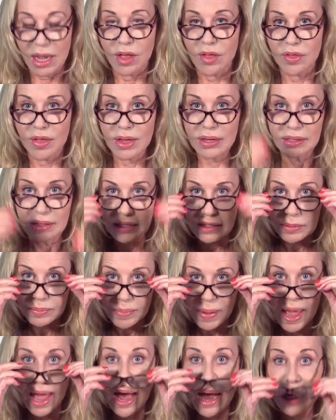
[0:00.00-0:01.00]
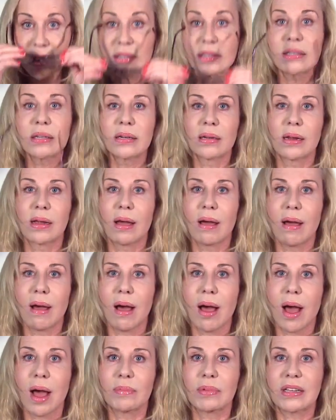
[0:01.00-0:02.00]
This is packed
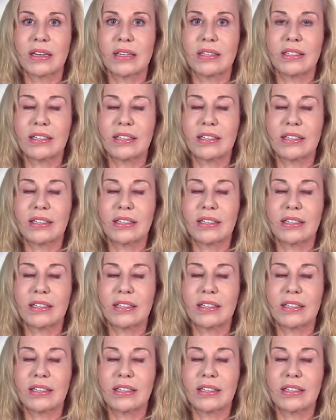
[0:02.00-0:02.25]
I'm going to